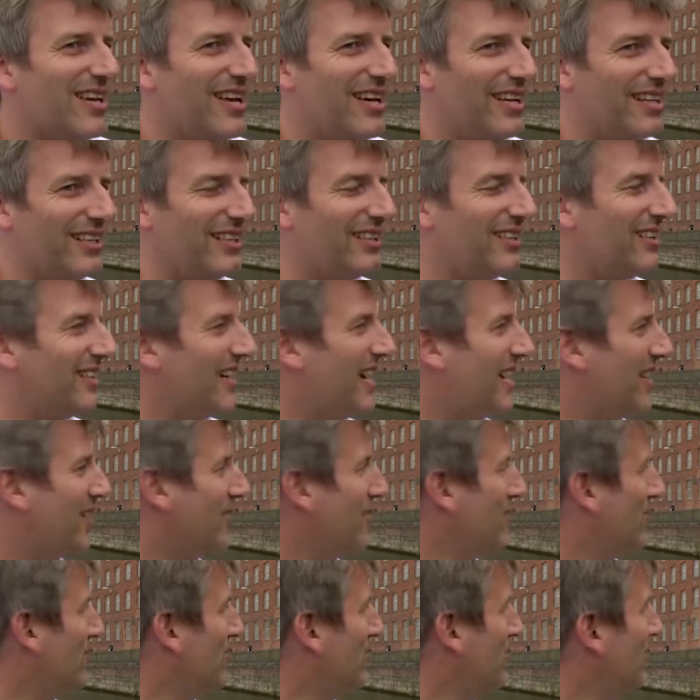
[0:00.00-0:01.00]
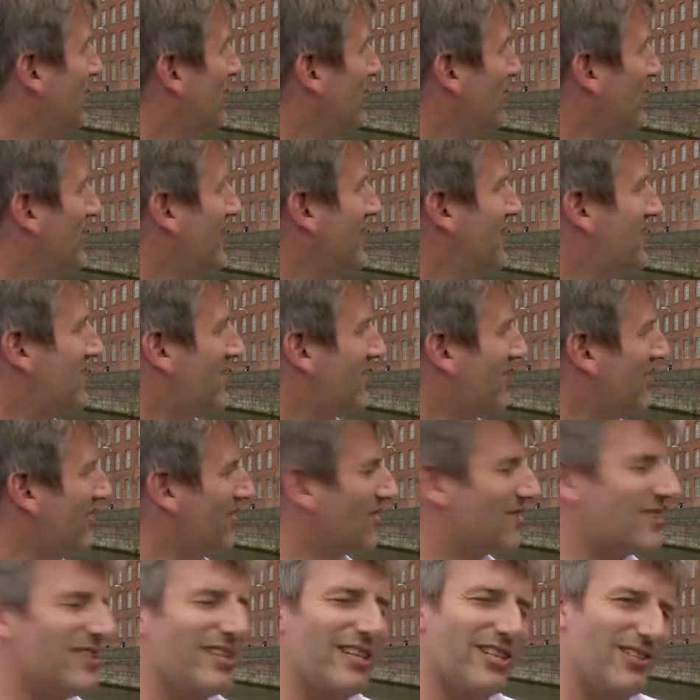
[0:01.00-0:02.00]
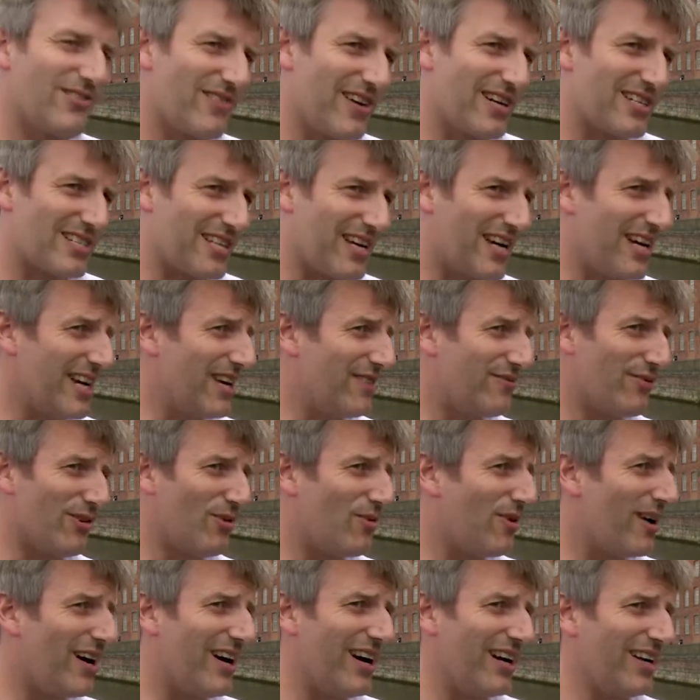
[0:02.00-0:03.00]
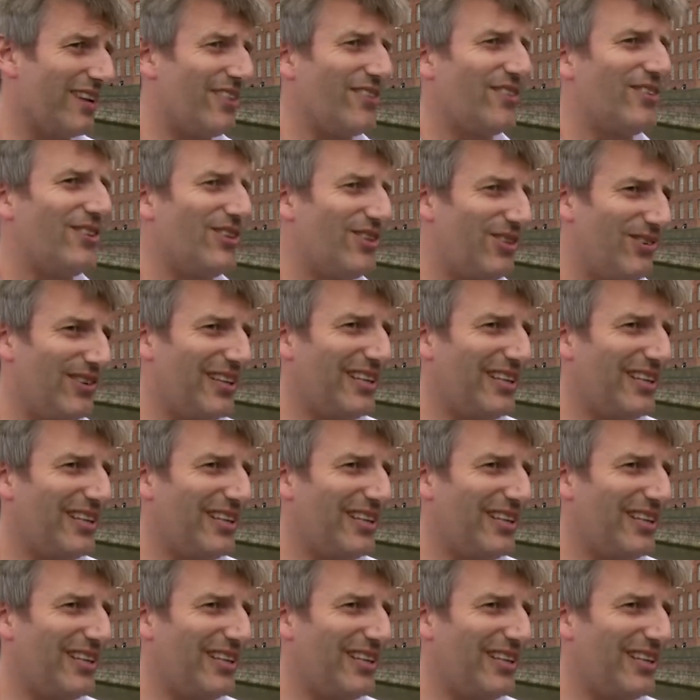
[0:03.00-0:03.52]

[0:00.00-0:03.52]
and we'd sort of looked at it, scratched our head for a while and thought,